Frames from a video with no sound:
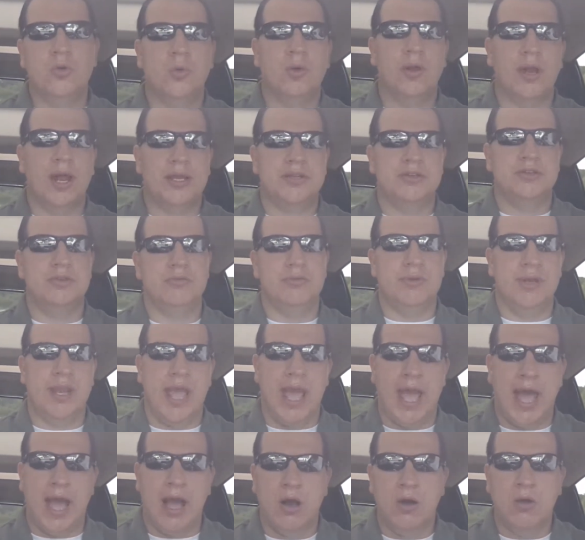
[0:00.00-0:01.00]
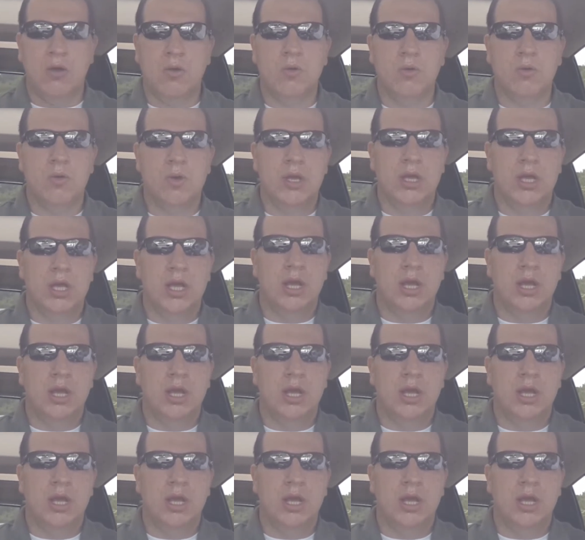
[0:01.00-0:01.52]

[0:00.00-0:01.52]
what I do now,